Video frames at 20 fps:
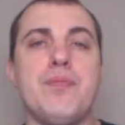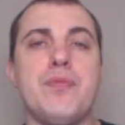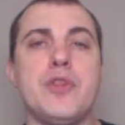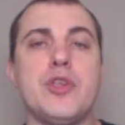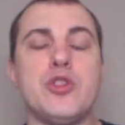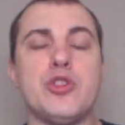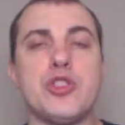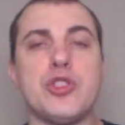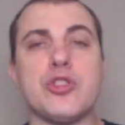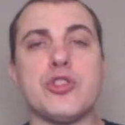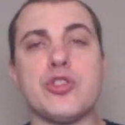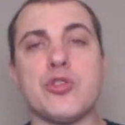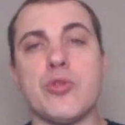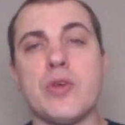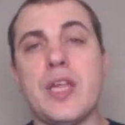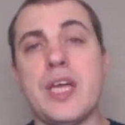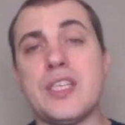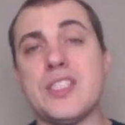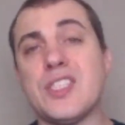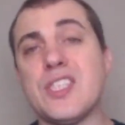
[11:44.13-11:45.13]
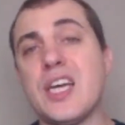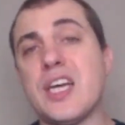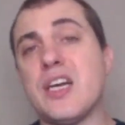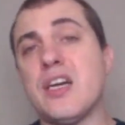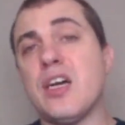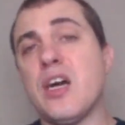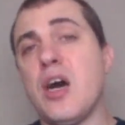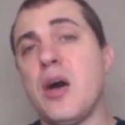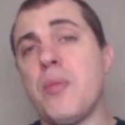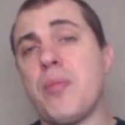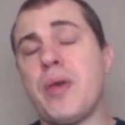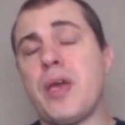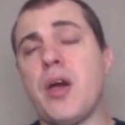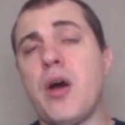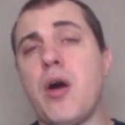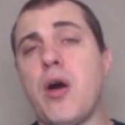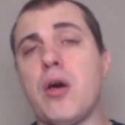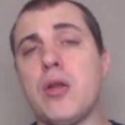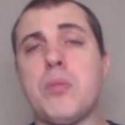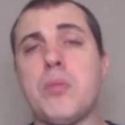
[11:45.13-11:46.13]
you should store that second copy
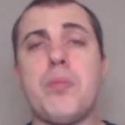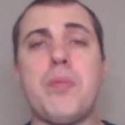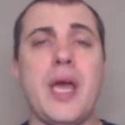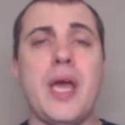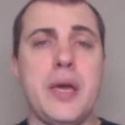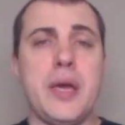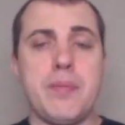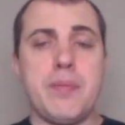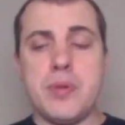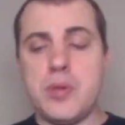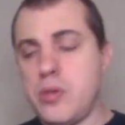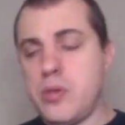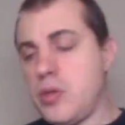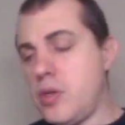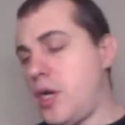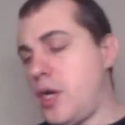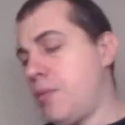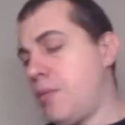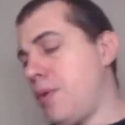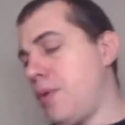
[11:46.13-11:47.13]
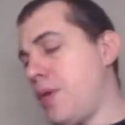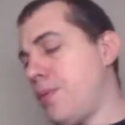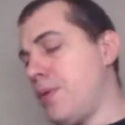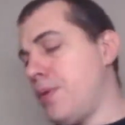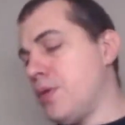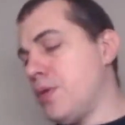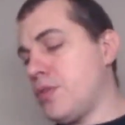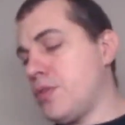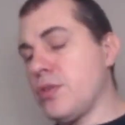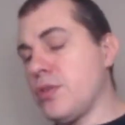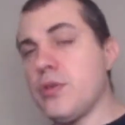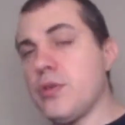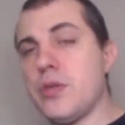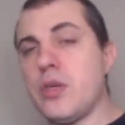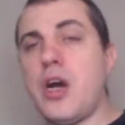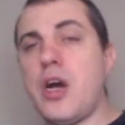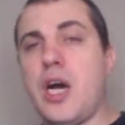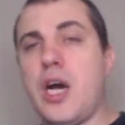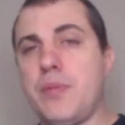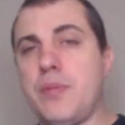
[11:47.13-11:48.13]
on paper, and maybe a
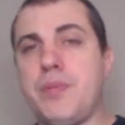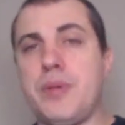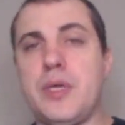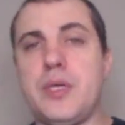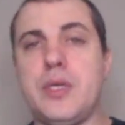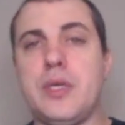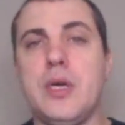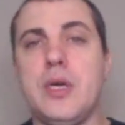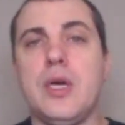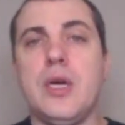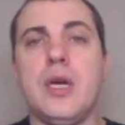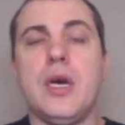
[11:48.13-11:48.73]
third copy